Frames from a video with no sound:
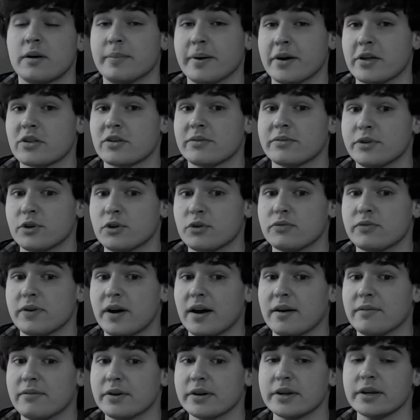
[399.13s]
a Best of Year
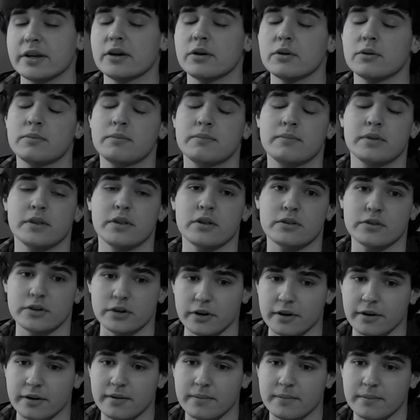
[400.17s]
5 video this
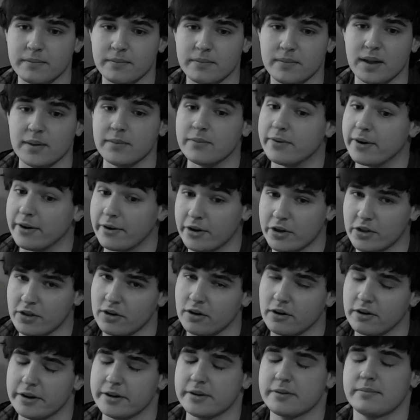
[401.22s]
year. I'm very
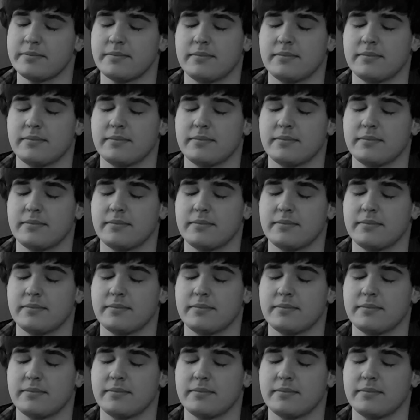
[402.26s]
sorry.